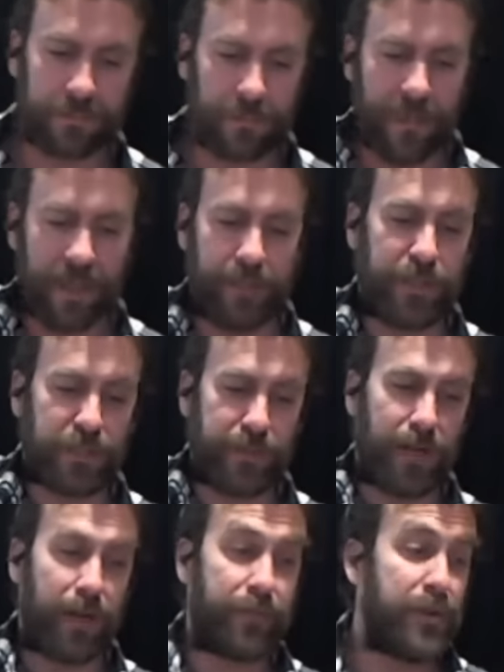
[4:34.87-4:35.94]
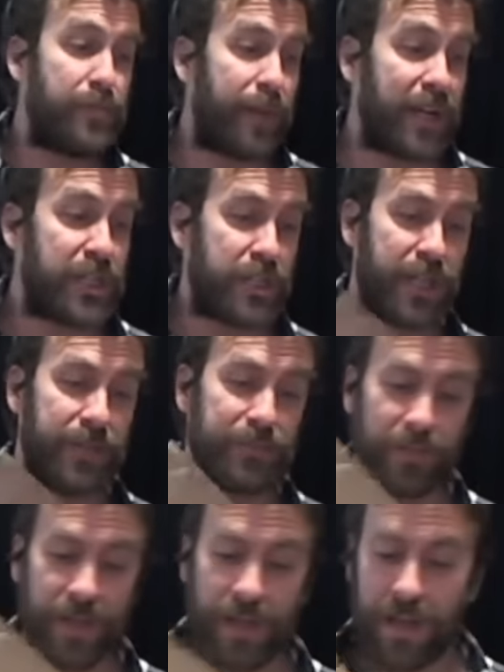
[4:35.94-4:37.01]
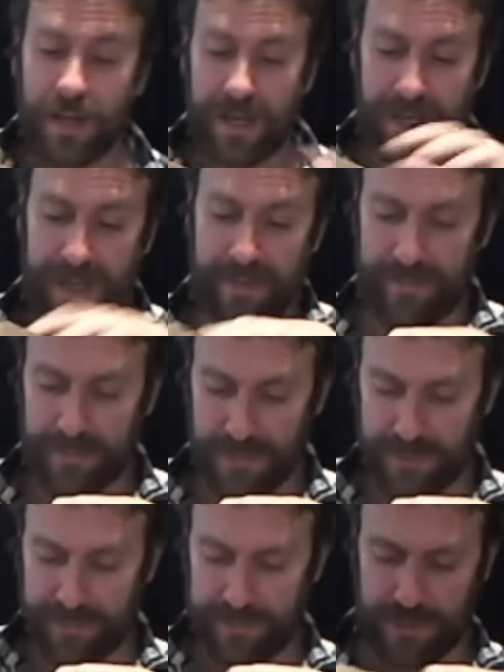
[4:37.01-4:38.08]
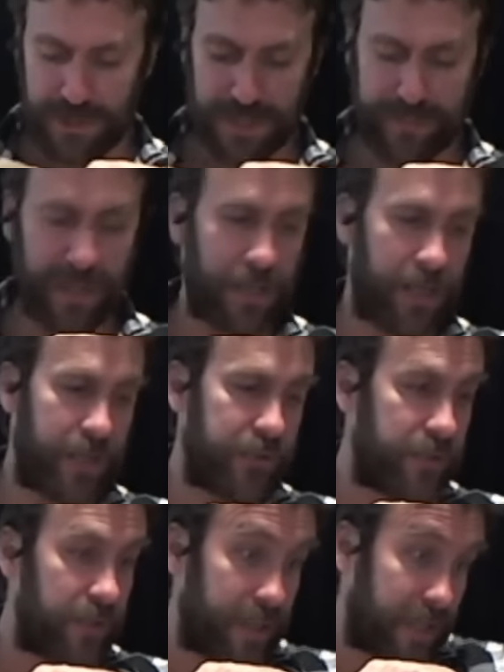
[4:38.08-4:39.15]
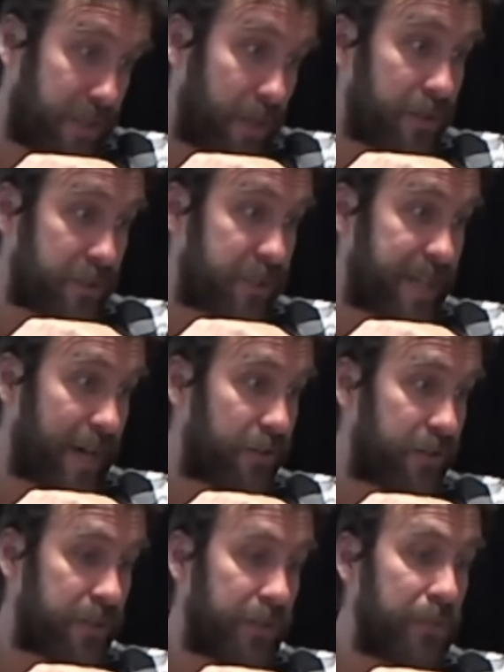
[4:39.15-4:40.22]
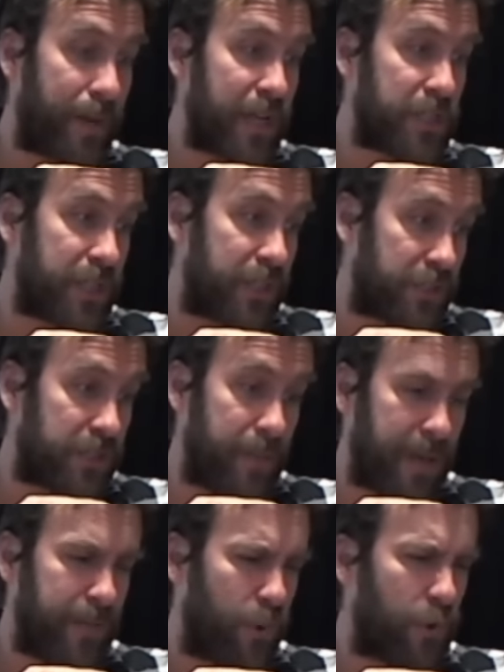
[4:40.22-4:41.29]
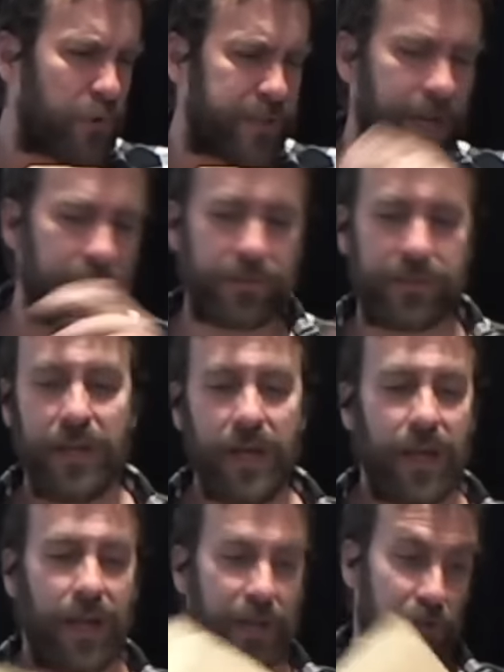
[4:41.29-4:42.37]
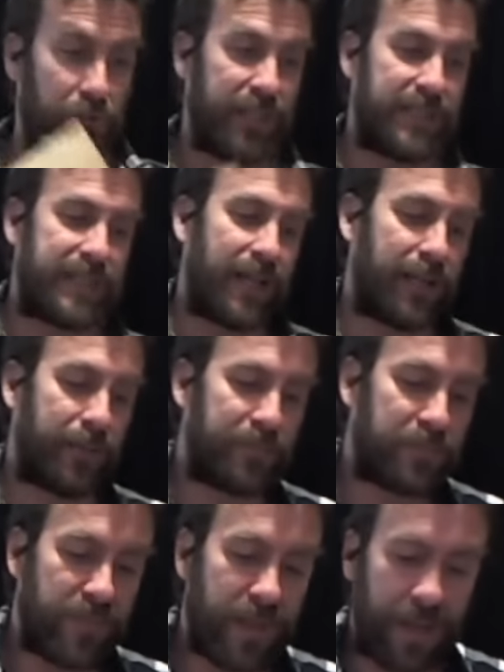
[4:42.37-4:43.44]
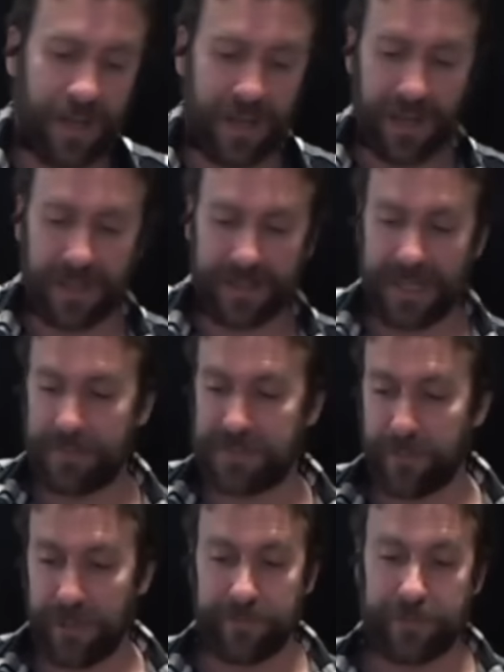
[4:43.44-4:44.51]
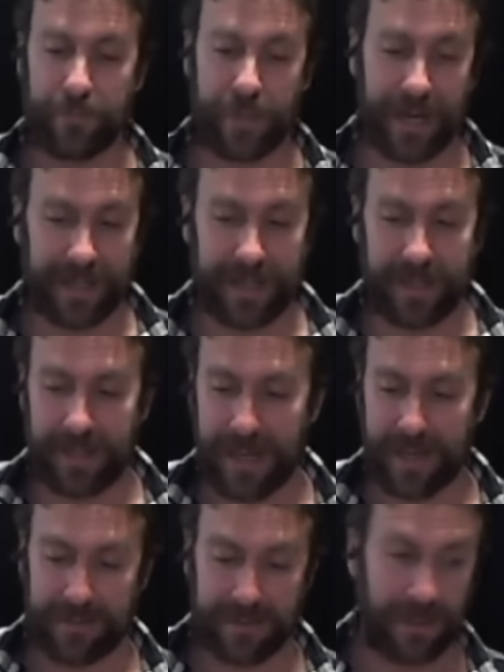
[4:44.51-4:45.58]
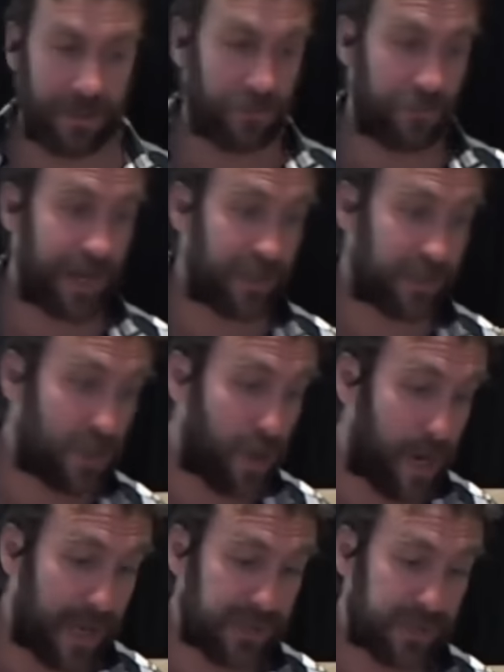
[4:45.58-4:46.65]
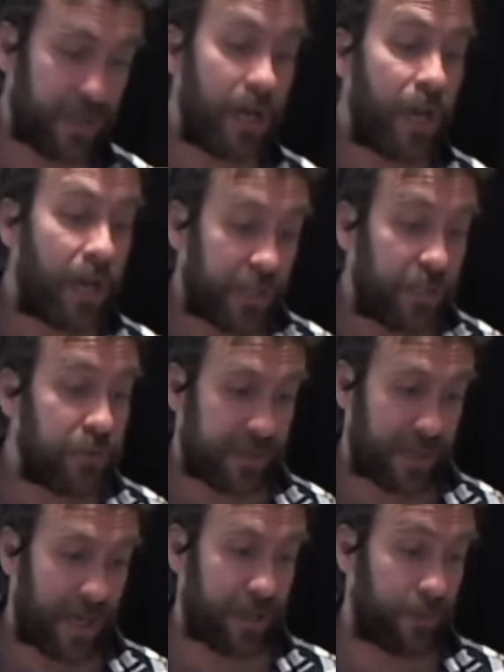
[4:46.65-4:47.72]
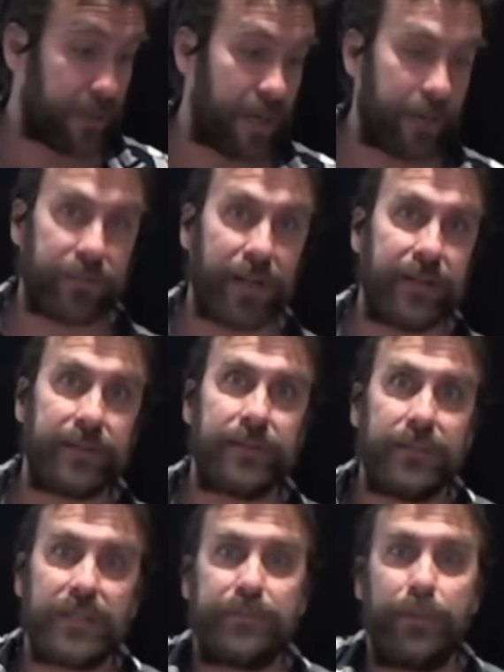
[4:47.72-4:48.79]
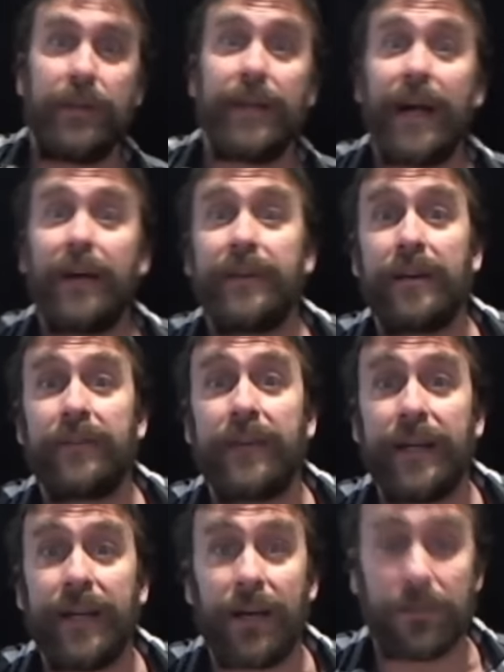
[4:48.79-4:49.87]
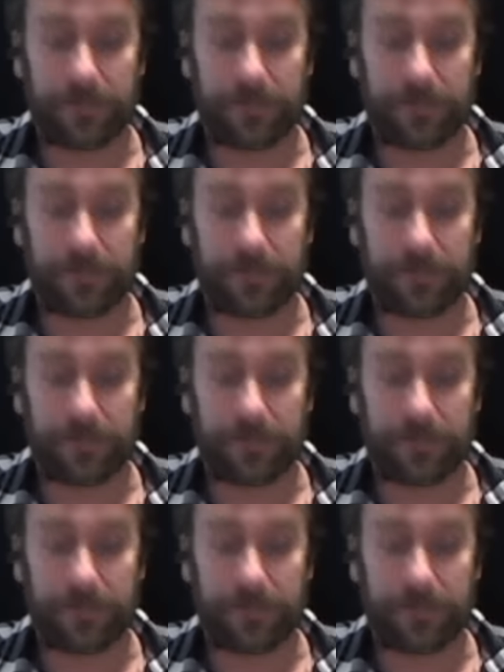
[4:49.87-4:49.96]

They piss me off. If you buy shit um, just because, like, you know, it's scarce, and you buy shit just to make it more scarce and to resell it uh, and keep someone from buying it at uh, regular cost, you suck and we're not friends. I'm just putting that out there right now.